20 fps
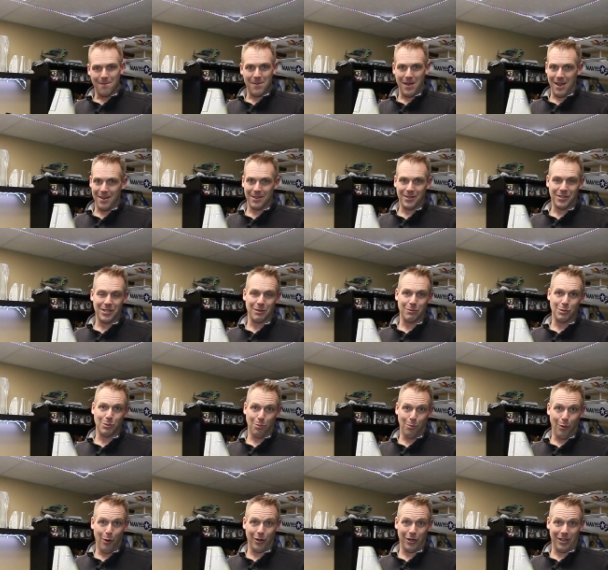man, this thing was
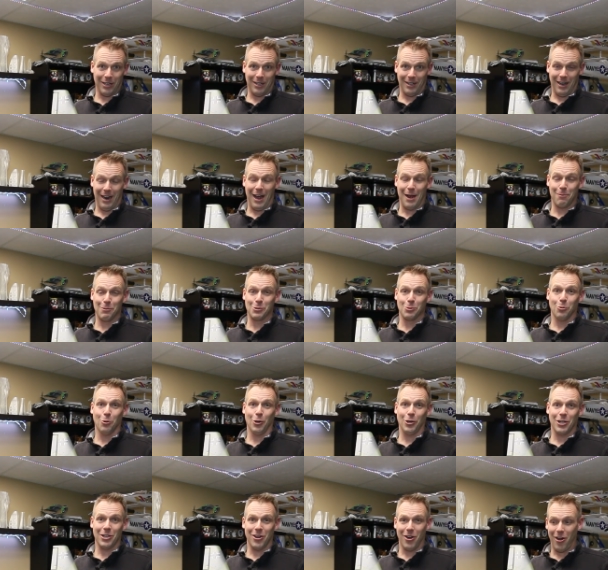booking, and I was
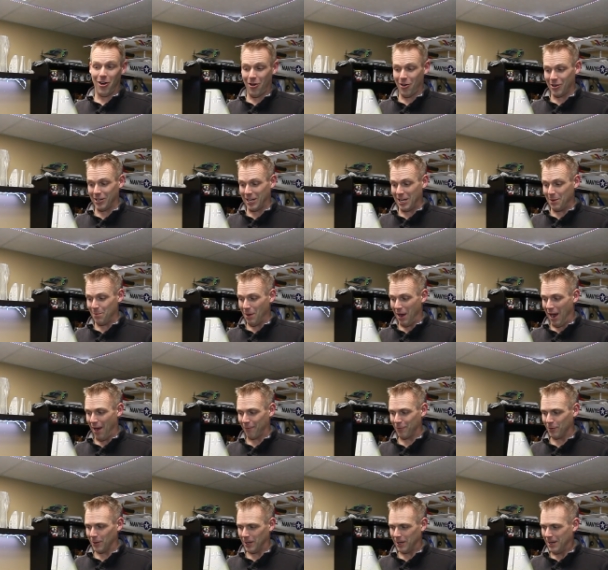working hard to keep
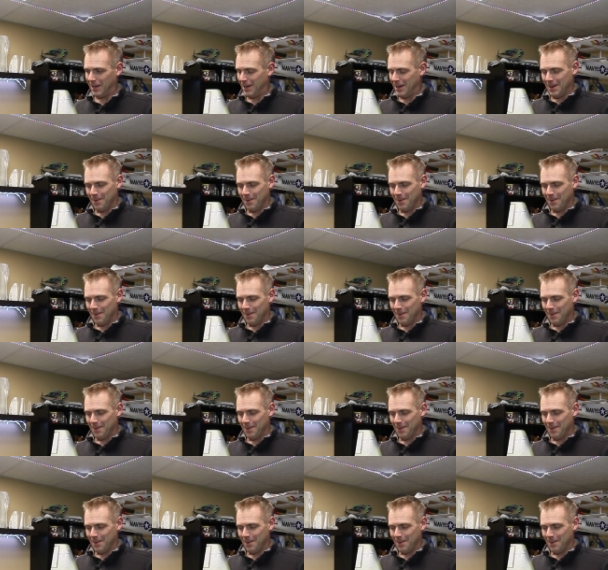after it.